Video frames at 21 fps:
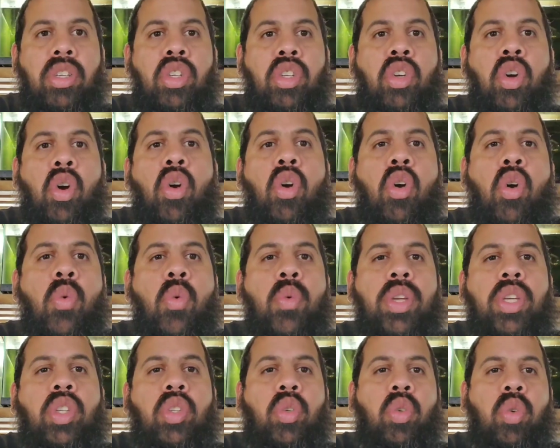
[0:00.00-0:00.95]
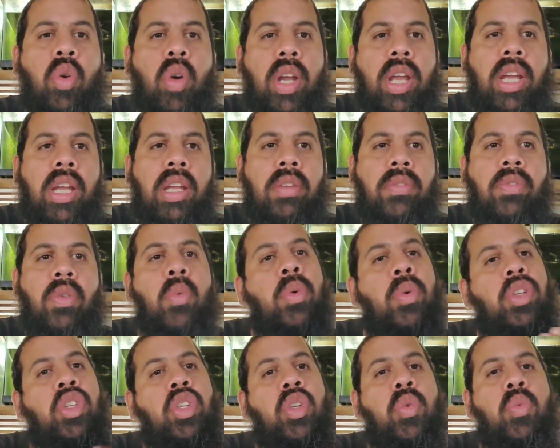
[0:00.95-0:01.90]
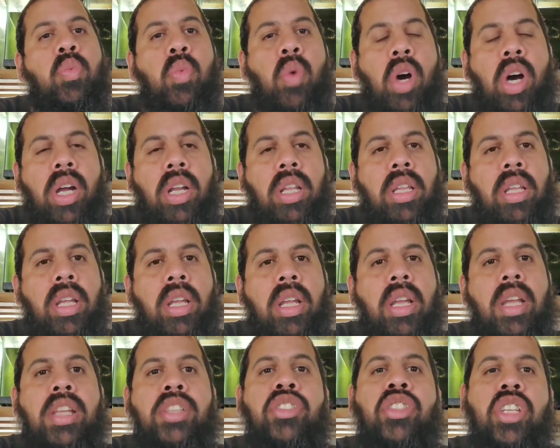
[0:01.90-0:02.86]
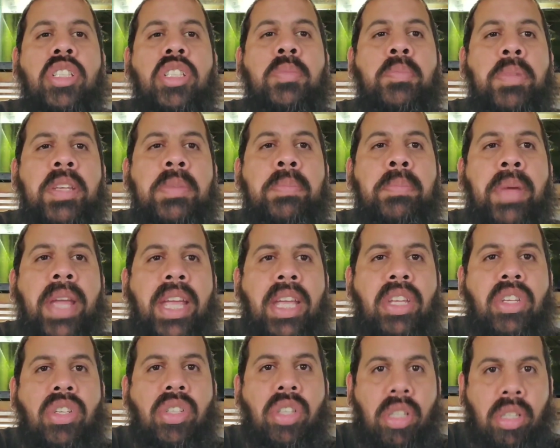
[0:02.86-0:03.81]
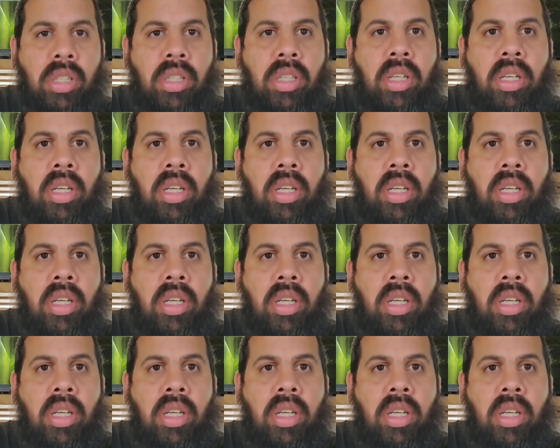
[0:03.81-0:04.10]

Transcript: you can always trade for what you want. Just be patient.